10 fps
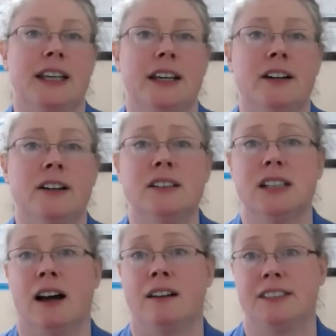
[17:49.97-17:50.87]
years
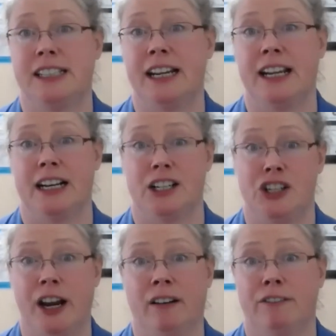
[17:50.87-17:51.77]
of sitting in a
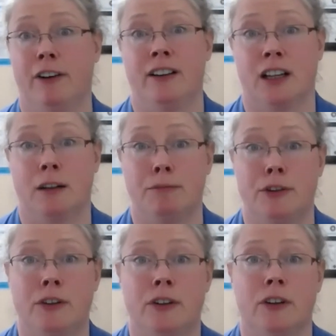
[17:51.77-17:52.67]
chair in front of the
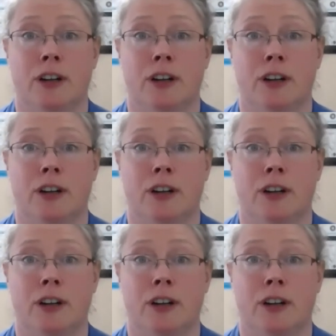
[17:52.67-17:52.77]
computer